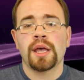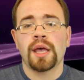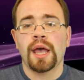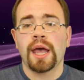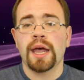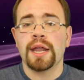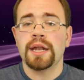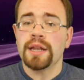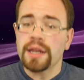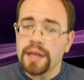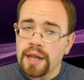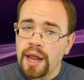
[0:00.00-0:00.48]

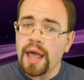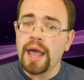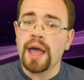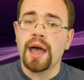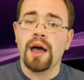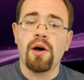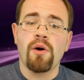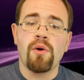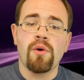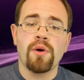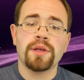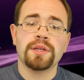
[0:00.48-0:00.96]
And
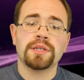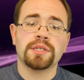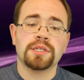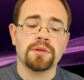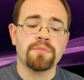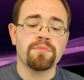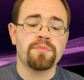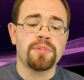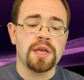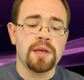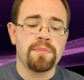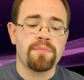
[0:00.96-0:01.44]
now
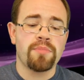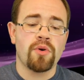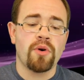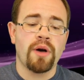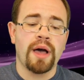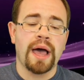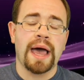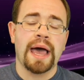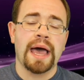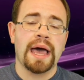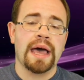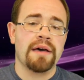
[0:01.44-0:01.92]
some people
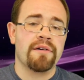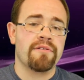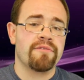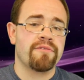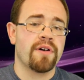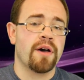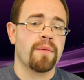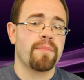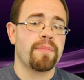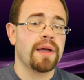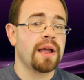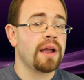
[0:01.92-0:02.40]

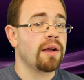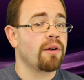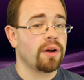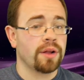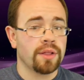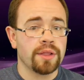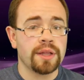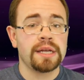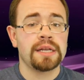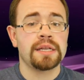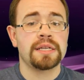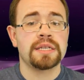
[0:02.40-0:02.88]
have
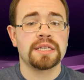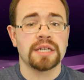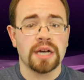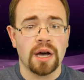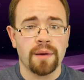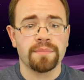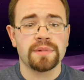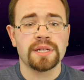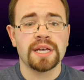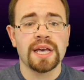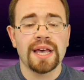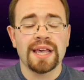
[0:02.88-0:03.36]
apparently
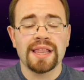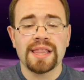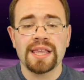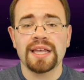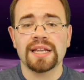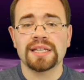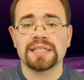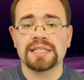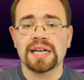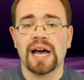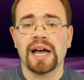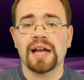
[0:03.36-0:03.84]
dumped
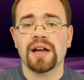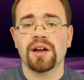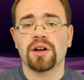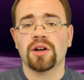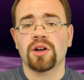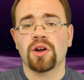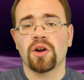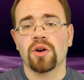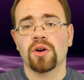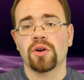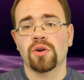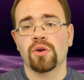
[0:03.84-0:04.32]
the entire
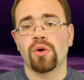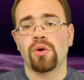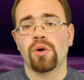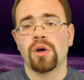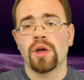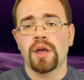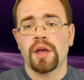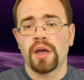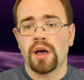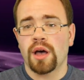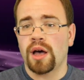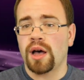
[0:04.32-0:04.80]

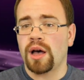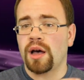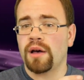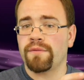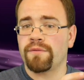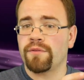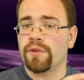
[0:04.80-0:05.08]
kernel uh,